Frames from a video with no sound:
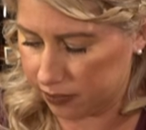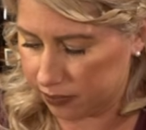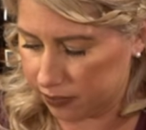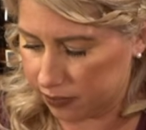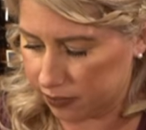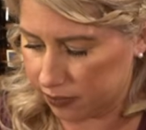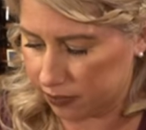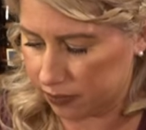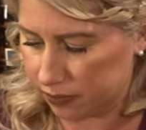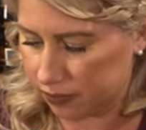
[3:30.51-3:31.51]

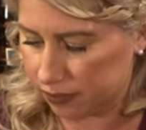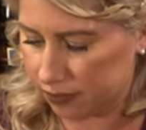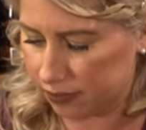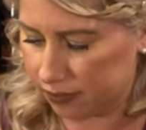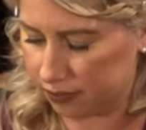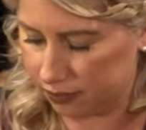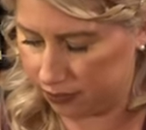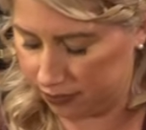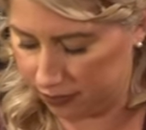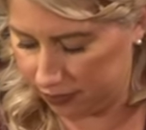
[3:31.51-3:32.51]

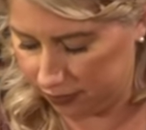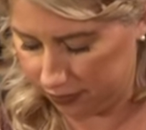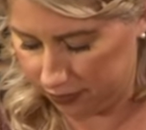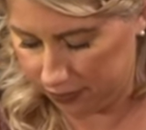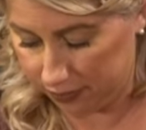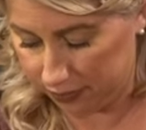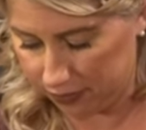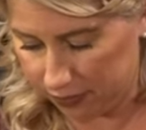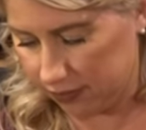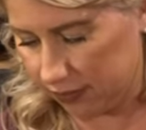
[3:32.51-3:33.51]

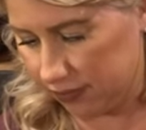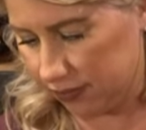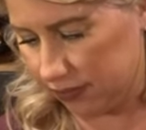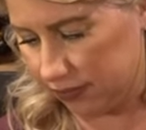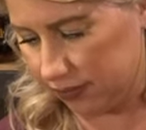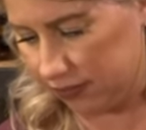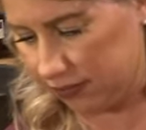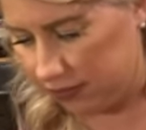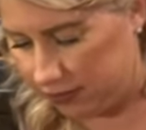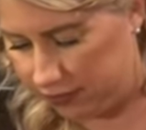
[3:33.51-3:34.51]
No words are spoken by the person on screen.